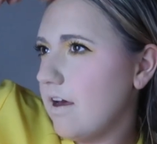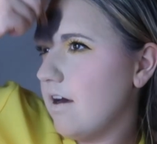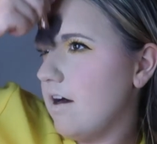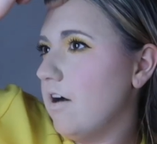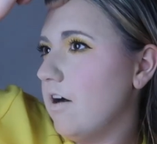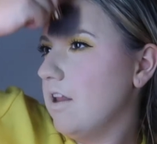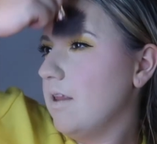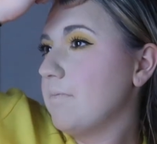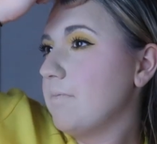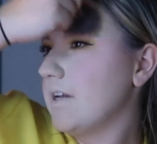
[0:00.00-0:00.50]

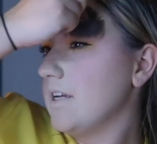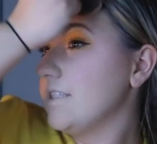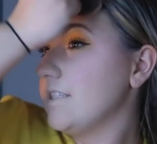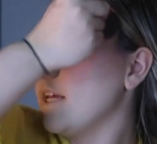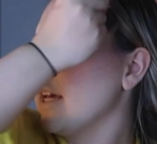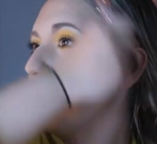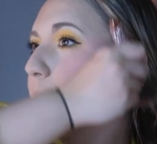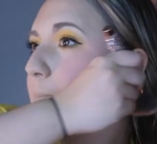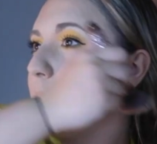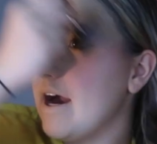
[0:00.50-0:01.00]
all I'm gonna
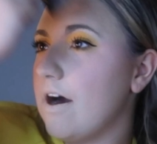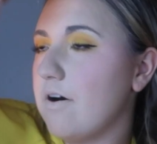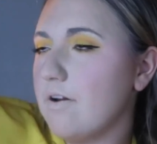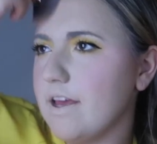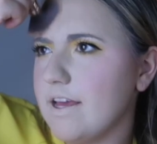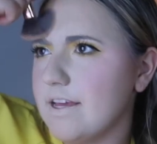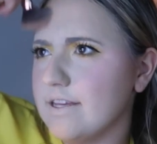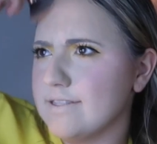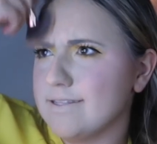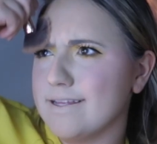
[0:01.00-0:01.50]
say about
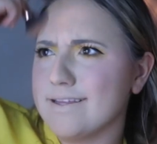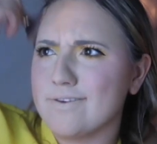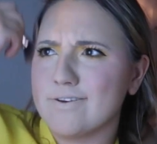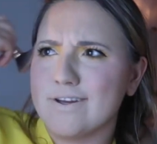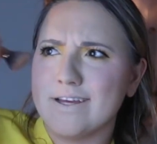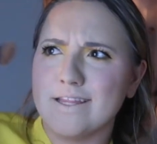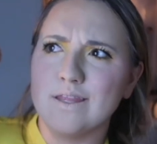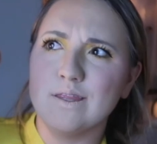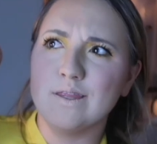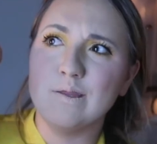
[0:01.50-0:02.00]
it is that they're
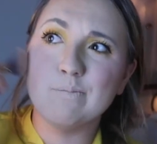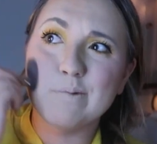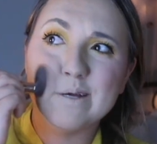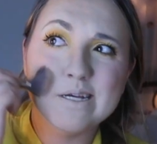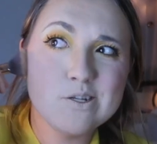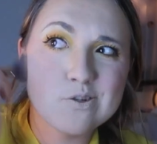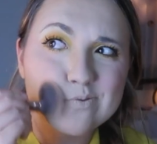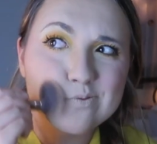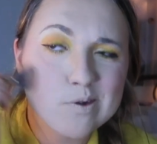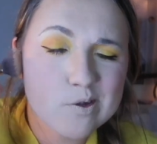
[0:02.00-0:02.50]
in the
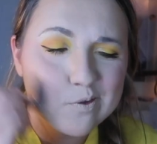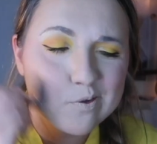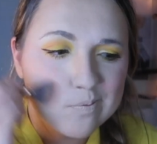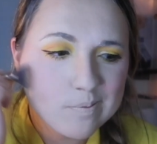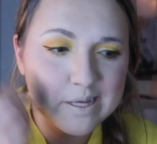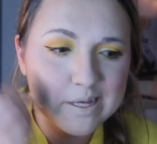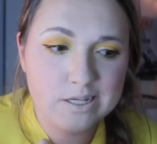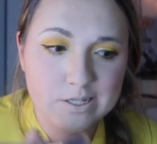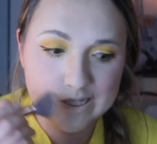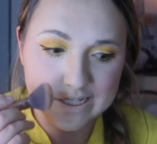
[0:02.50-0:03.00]
bedroom
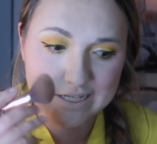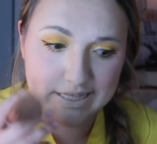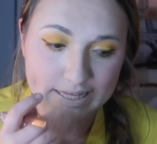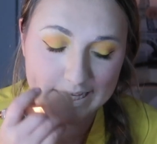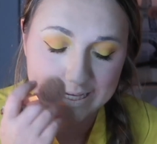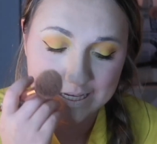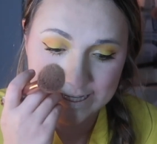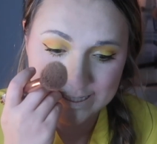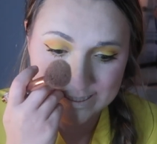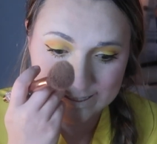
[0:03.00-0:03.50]
and she
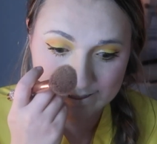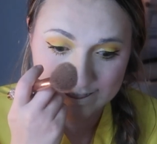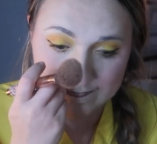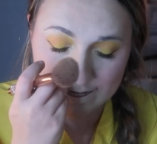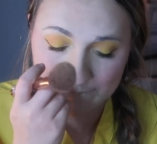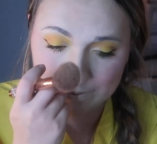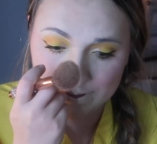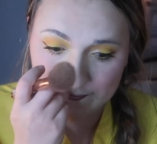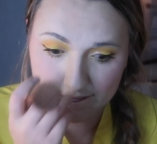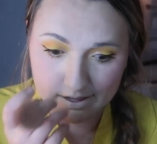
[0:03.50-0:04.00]
like gets on
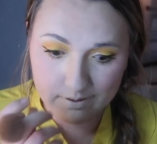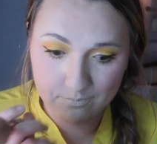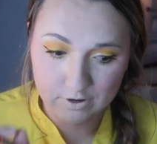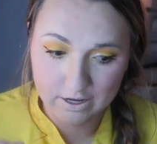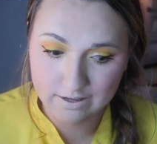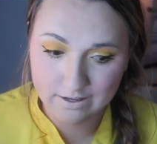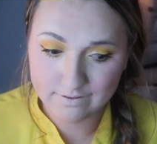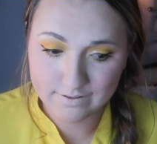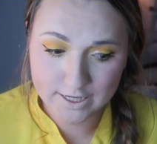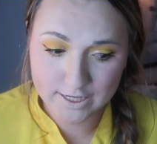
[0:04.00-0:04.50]
top of him
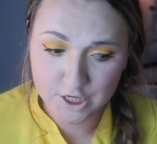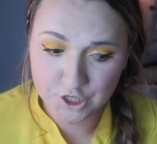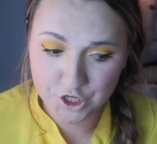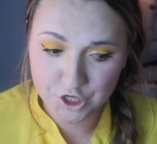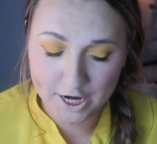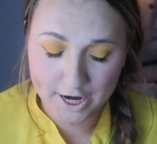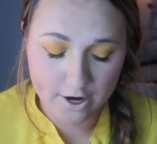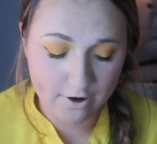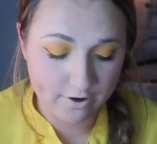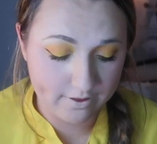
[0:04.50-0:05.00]
while he's in a
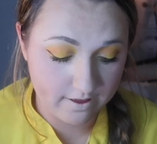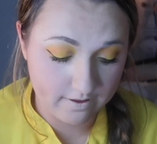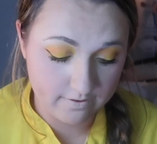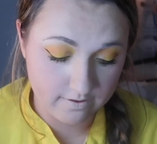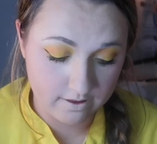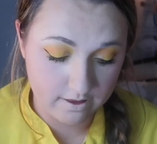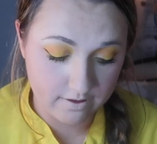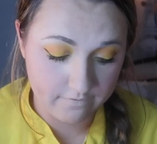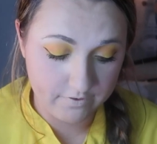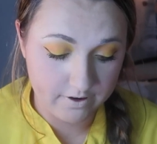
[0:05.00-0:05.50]
chair, and that's
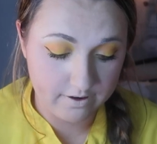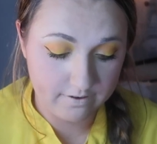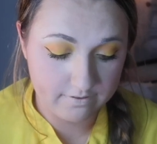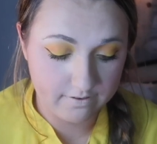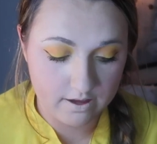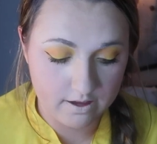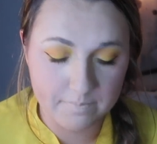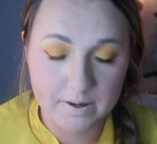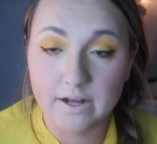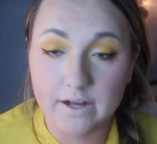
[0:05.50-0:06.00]
all I'm gonna
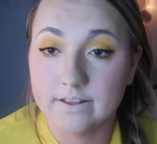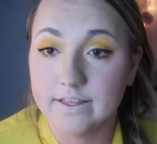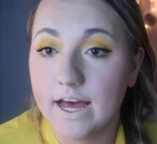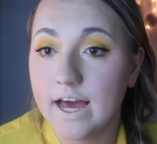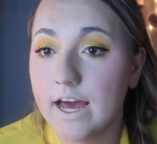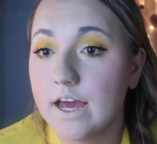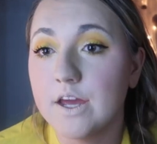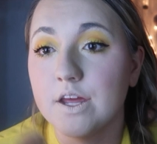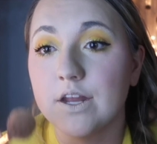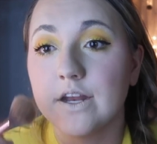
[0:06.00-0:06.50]
say about
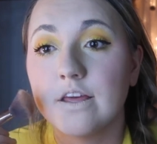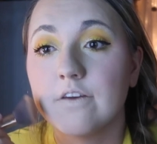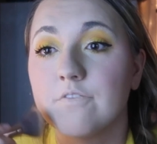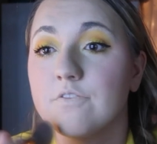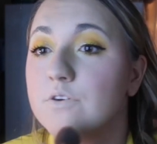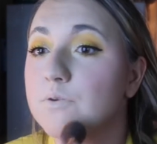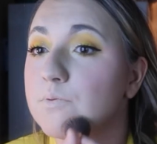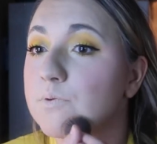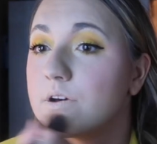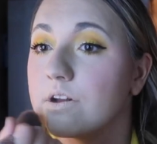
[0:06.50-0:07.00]
that. And if
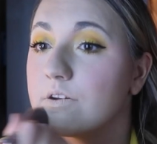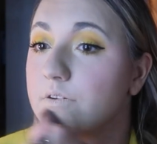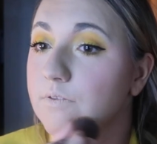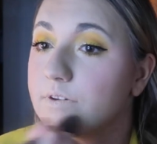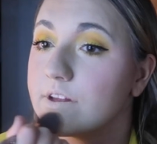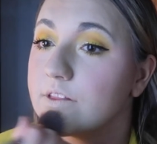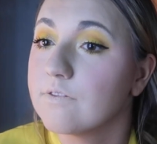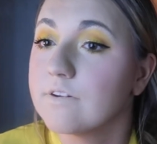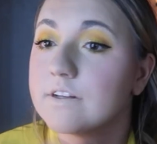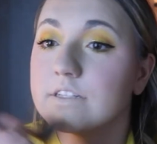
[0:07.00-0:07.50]
you want to
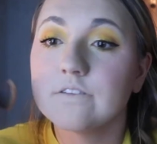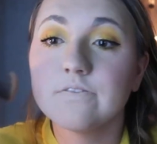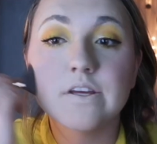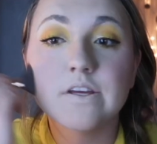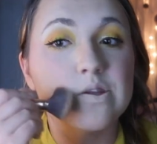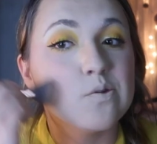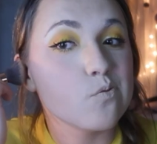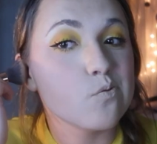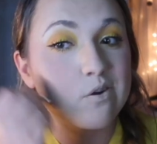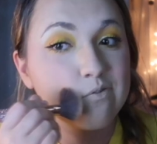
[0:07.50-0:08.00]
read the rest of it
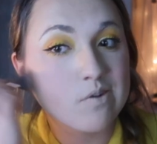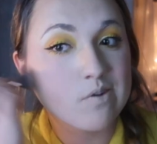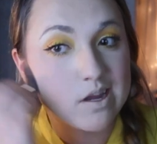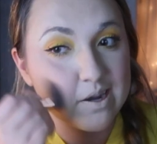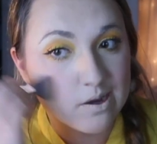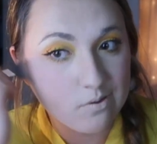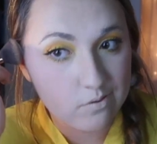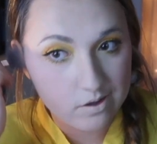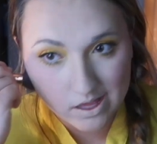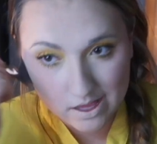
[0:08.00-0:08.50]
and you want to
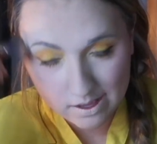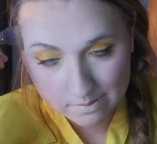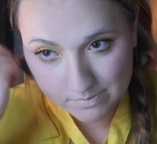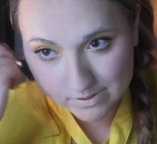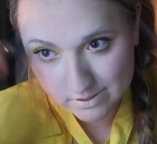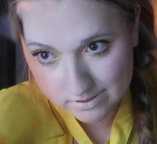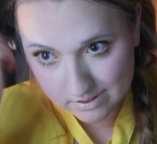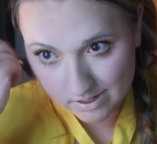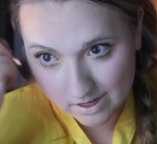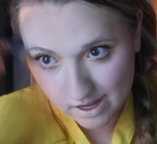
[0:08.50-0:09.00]
find out what
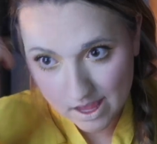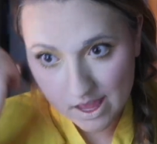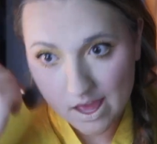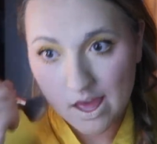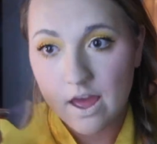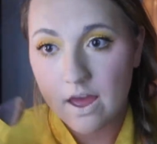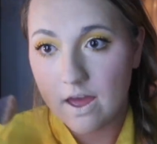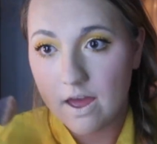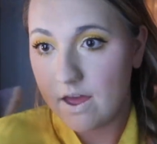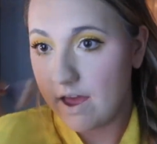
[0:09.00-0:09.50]
happens and
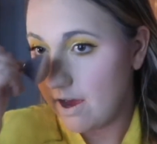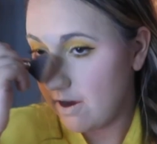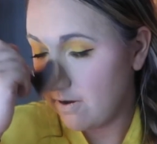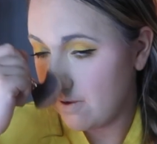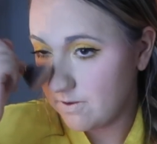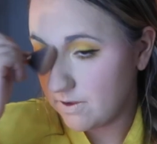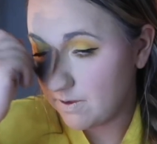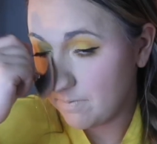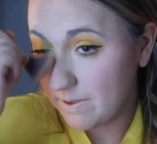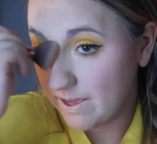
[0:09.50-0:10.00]
how
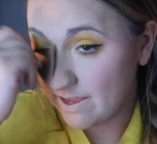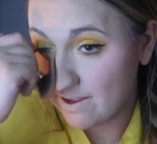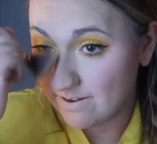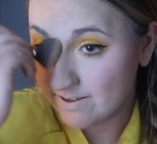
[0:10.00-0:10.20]
you can make